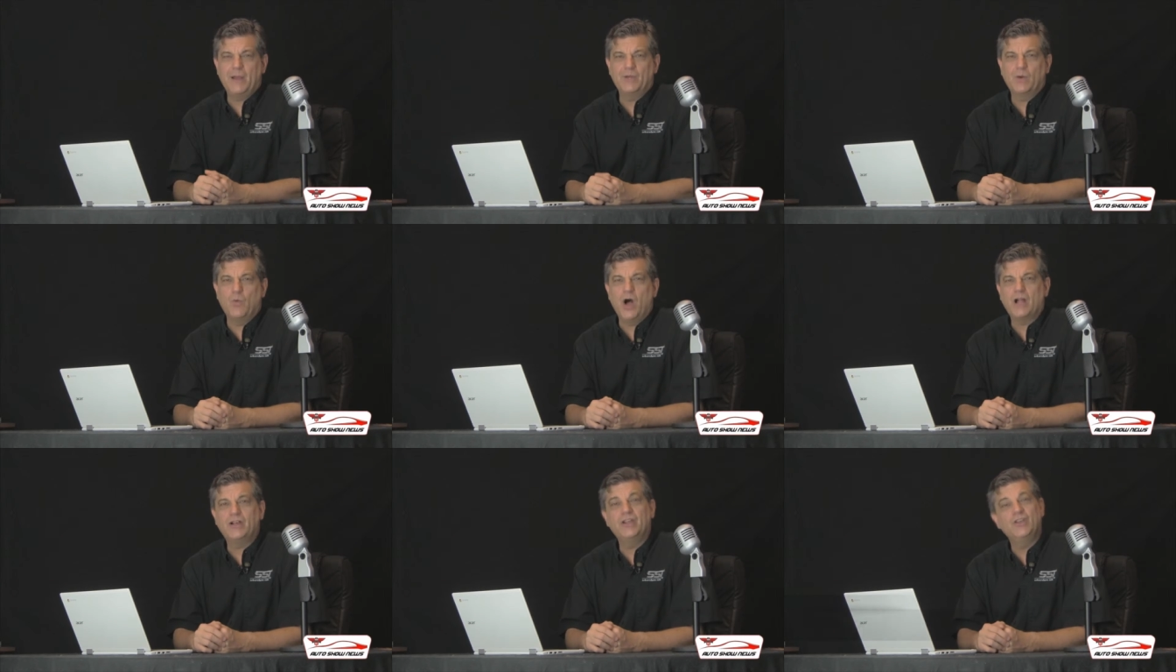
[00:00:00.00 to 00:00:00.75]
I'm Rick
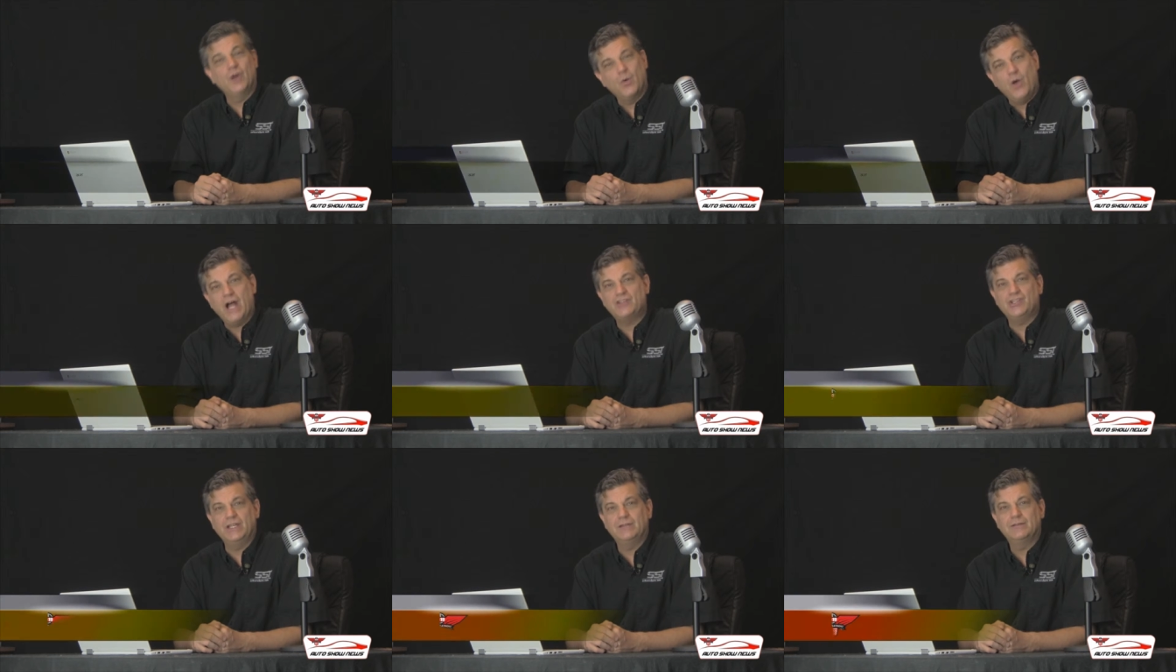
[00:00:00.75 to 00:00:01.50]
Walker. You're
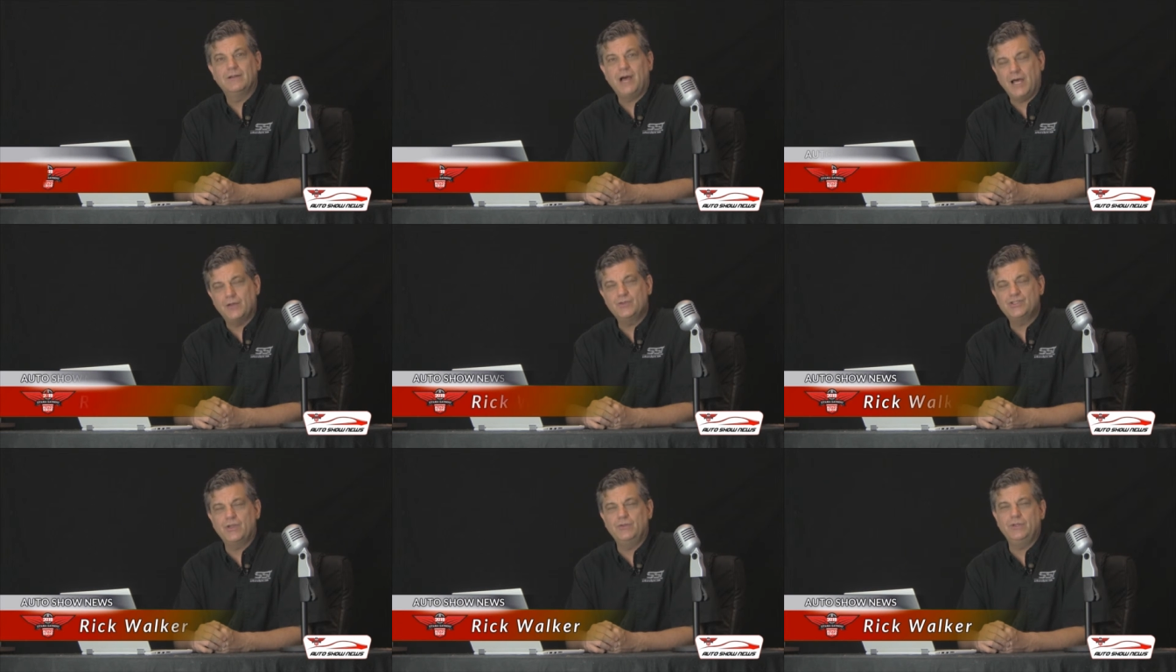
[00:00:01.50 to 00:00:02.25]
watching Auto
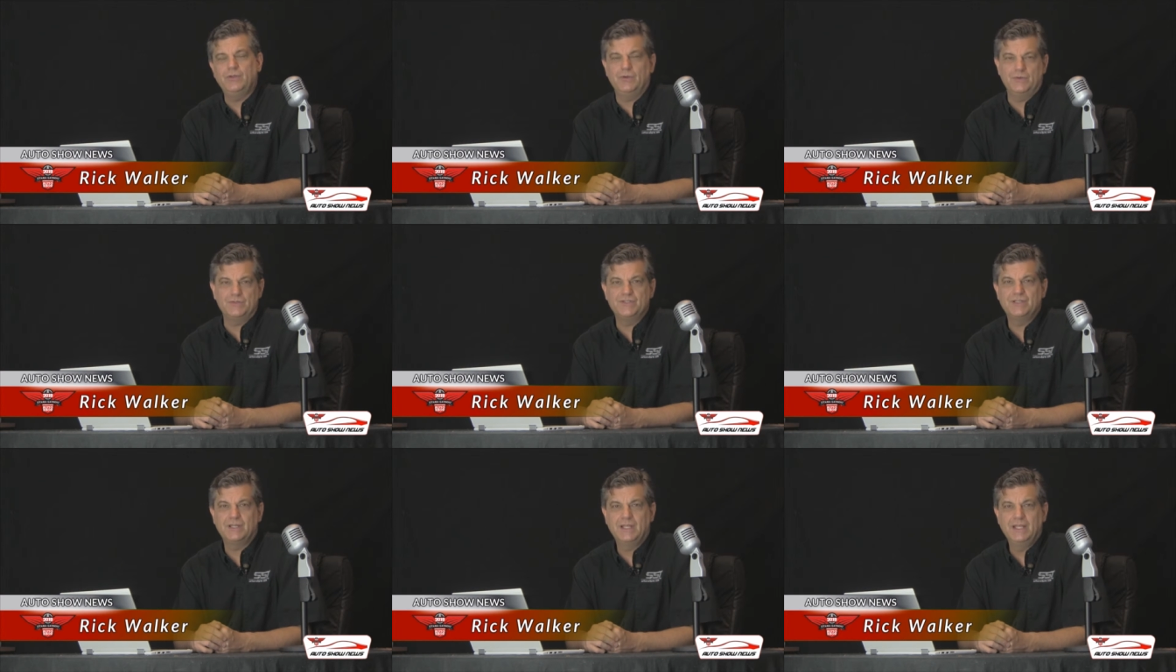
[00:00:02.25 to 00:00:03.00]
Show
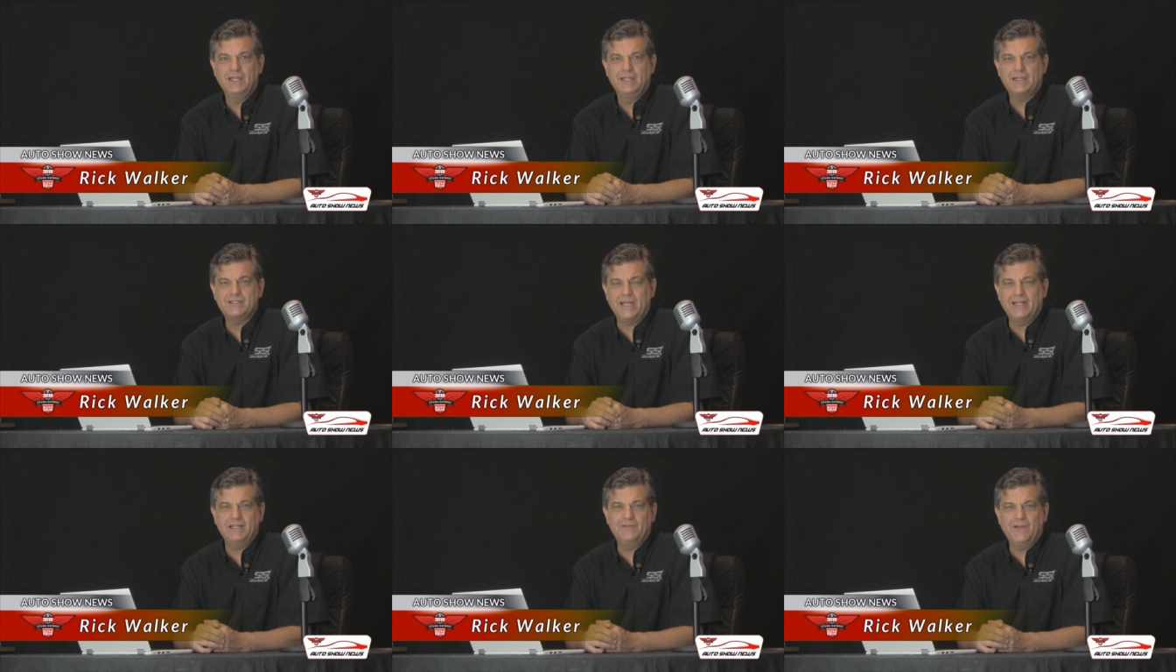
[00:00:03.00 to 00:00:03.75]
News.
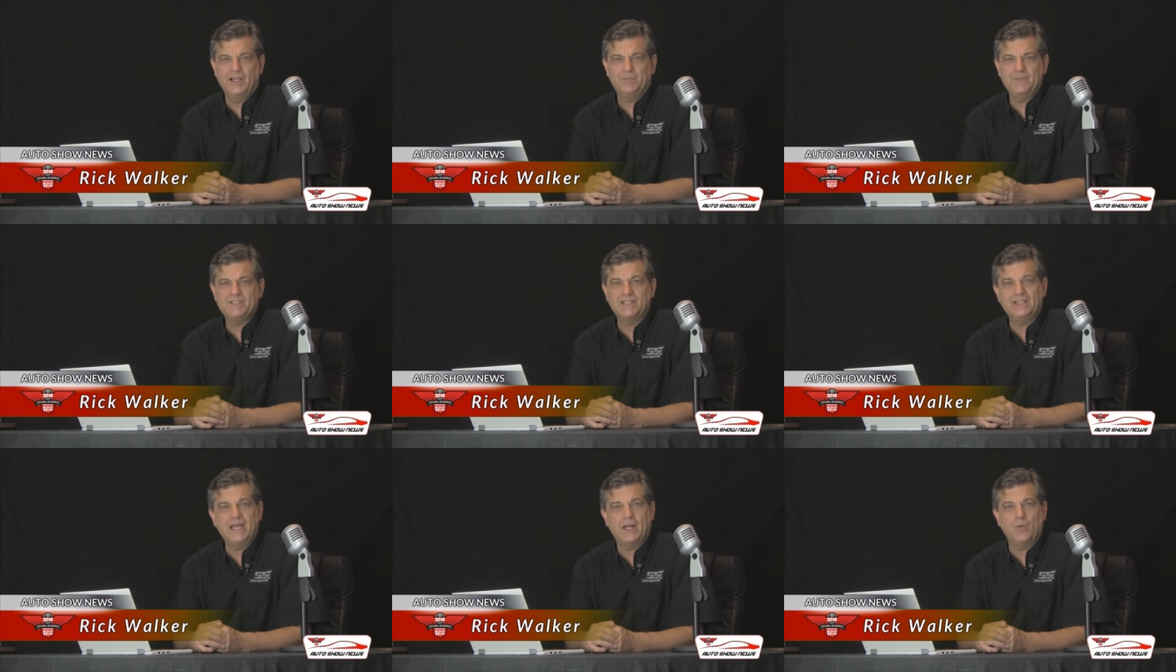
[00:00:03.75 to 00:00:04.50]
Exciting developments
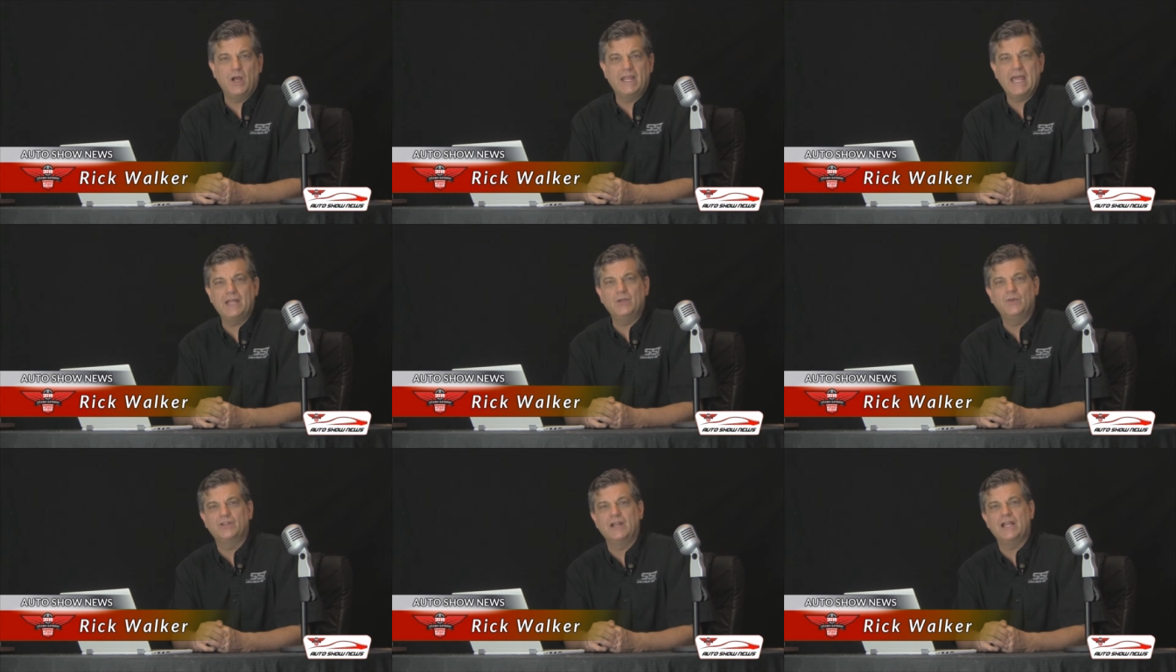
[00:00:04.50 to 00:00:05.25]
at the Ottawa
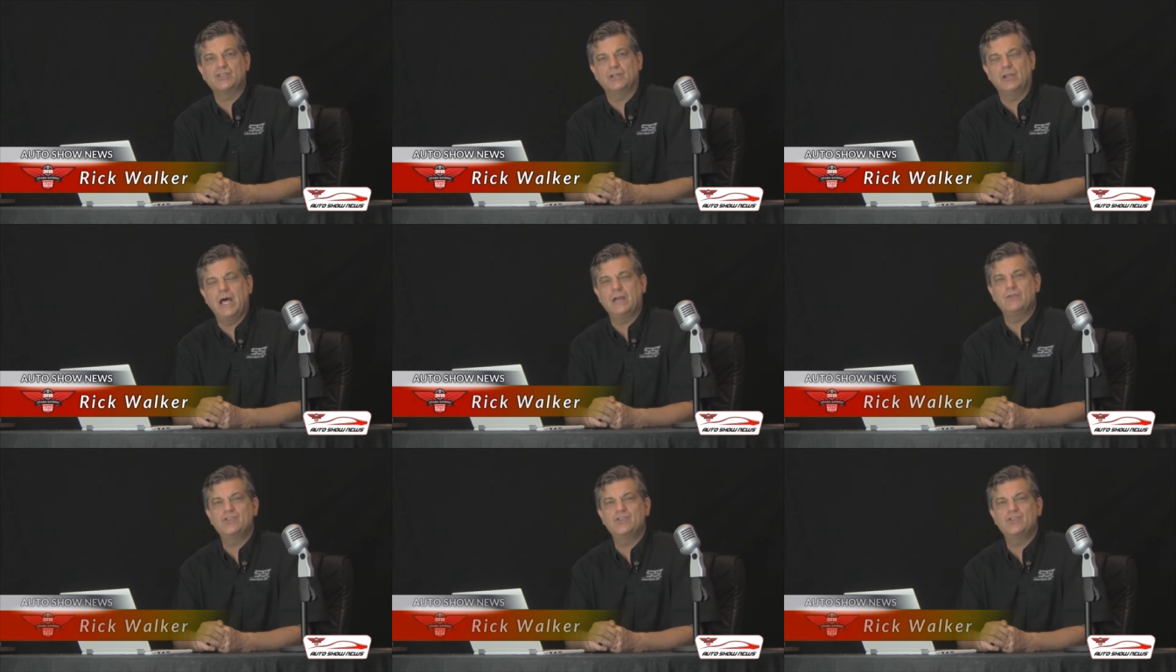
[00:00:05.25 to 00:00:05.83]
Gatineau International Auto